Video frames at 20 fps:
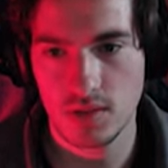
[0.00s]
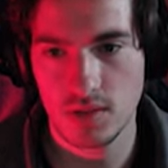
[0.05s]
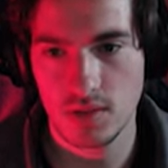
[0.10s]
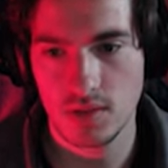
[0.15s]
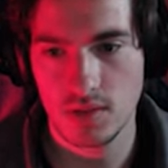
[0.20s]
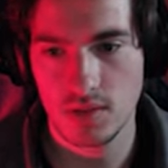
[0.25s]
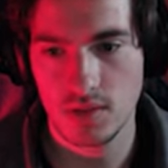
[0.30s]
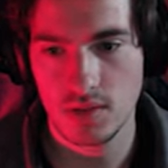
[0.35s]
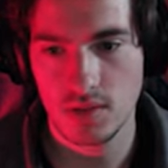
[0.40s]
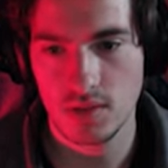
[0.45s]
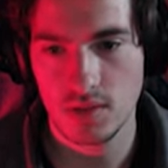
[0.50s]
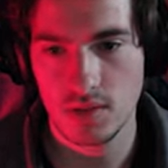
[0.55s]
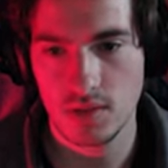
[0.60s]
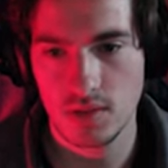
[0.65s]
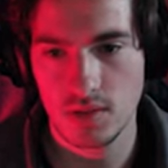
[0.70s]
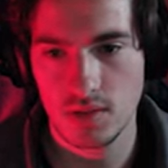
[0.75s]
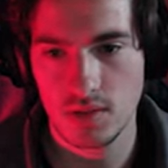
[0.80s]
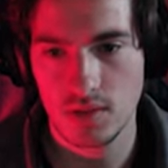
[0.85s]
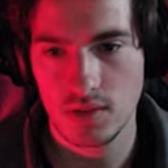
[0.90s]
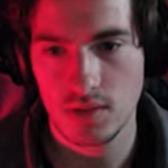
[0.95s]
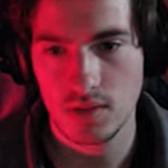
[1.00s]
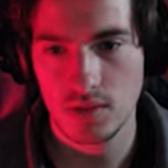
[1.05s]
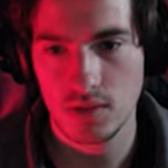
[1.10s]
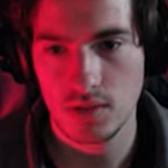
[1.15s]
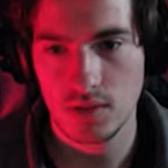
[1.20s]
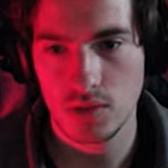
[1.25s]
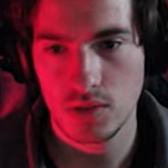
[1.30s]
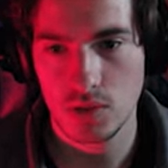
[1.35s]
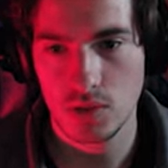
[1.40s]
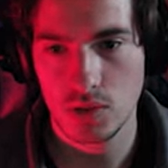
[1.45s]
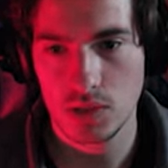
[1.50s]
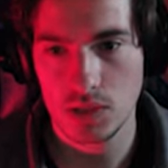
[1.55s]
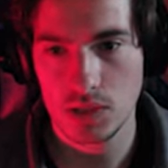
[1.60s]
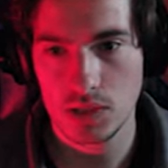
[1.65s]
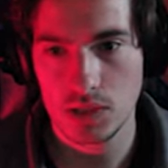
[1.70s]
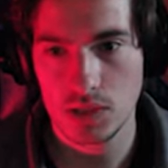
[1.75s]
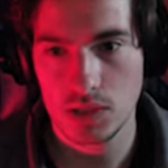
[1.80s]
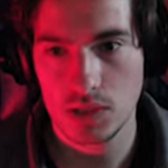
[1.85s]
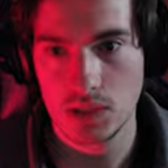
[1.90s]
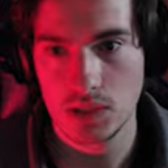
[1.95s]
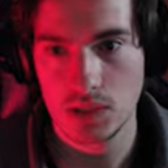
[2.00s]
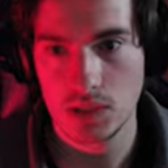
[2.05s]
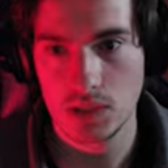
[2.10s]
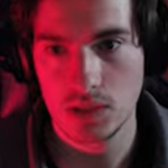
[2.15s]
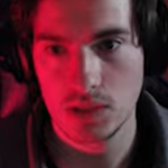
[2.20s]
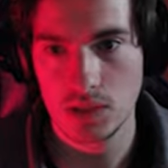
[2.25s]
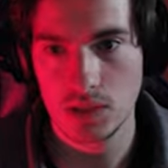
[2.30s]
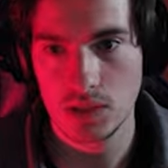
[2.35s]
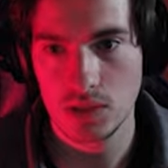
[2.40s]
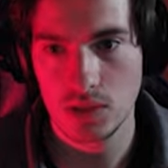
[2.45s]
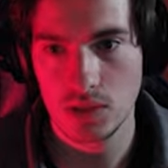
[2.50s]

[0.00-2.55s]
Nothing is said.